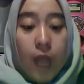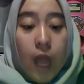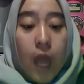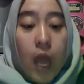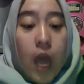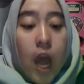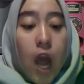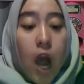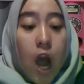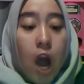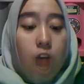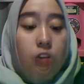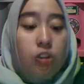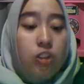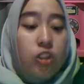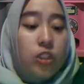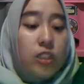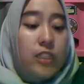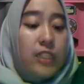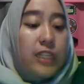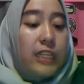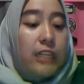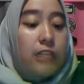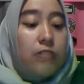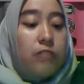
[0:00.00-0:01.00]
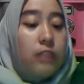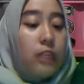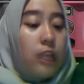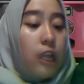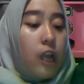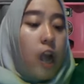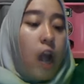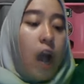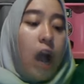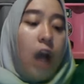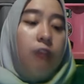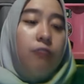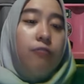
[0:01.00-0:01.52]
how to deal with a
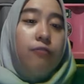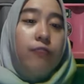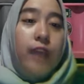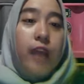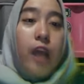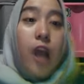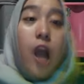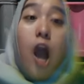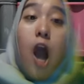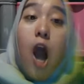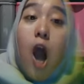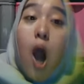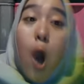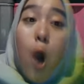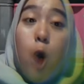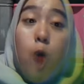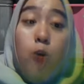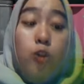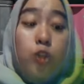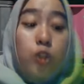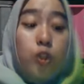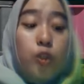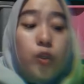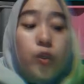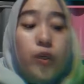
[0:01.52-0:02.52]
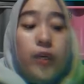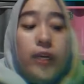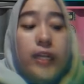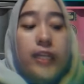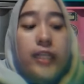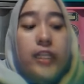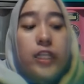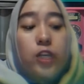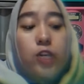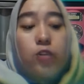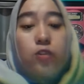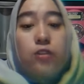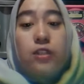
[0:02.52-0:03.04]
conflict, how to
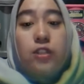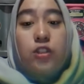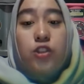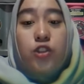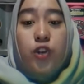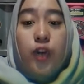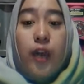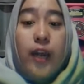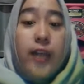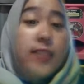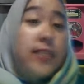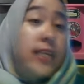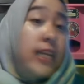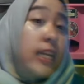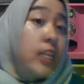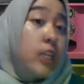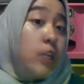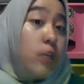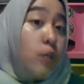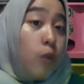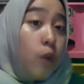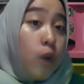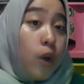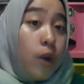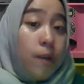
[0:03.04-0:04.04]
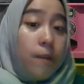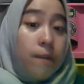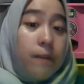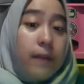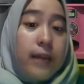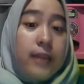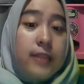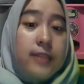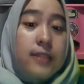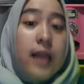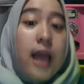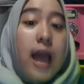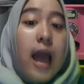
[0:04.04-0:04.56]
reduce stress in the
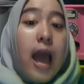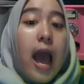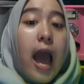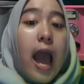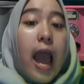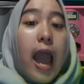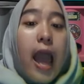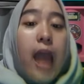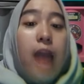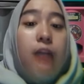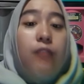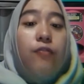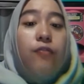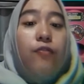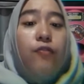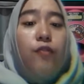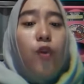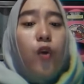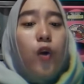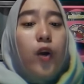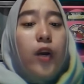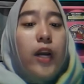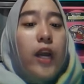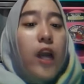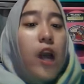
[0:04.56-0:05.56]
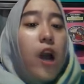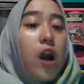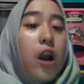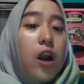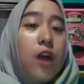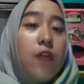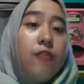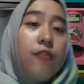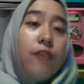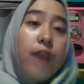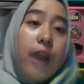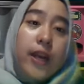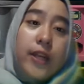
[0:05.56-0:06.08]
workplace. And for the
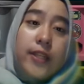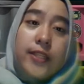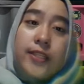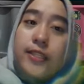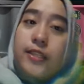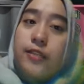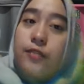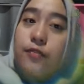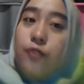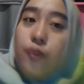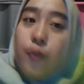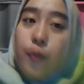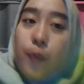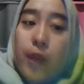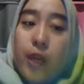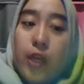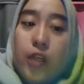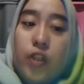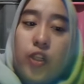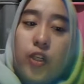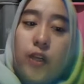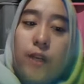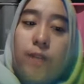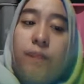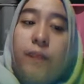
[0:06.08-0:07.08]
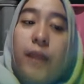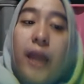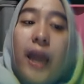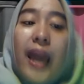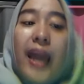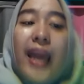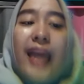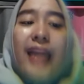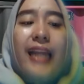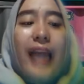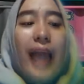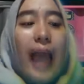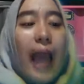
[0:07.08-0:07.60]
coronavirus information,
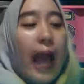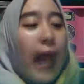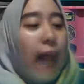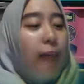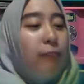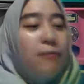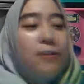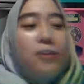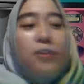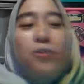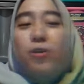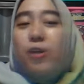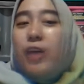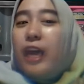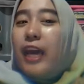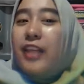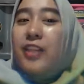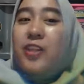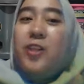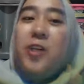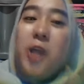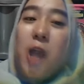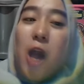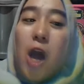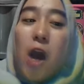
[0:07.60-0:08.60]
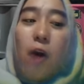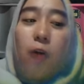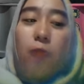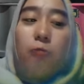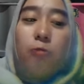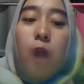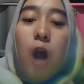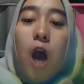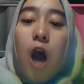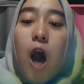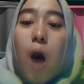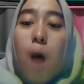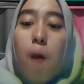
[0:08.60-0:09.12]
it helped me to get to know
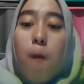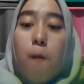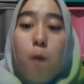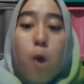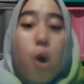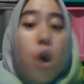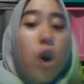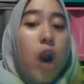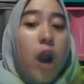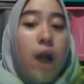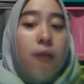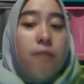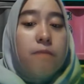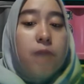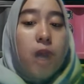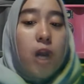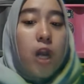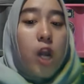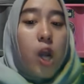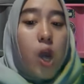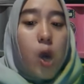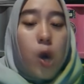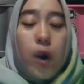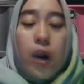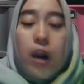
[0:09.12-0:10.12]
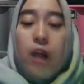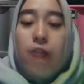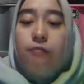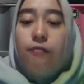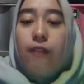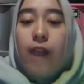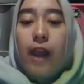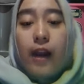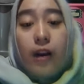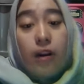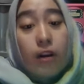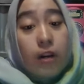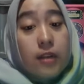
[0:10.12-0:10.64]
more about
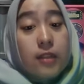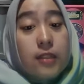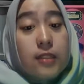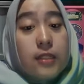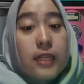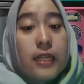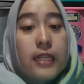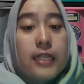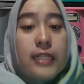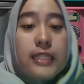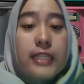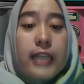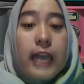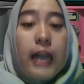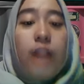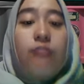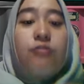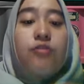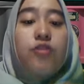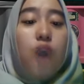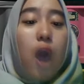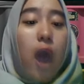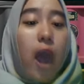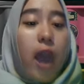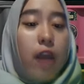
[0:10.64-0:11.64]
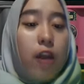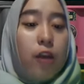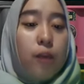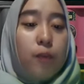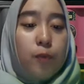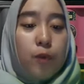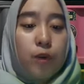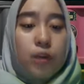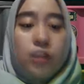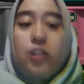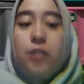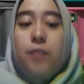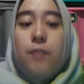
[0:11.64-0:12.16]
coronavirus itself so I could
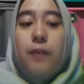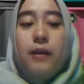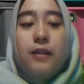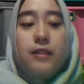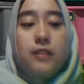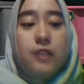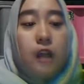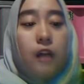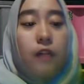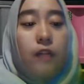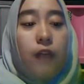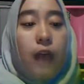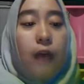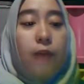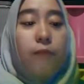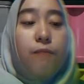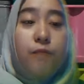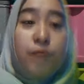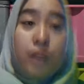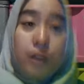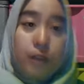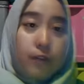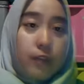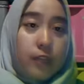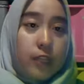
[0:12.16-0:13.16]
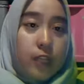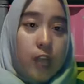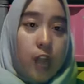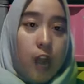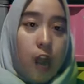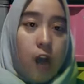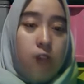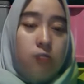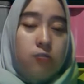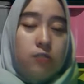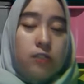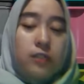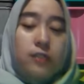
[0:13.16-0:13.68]
protect myself and prevent the
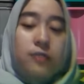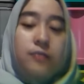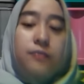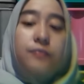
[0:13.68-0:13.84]
causes.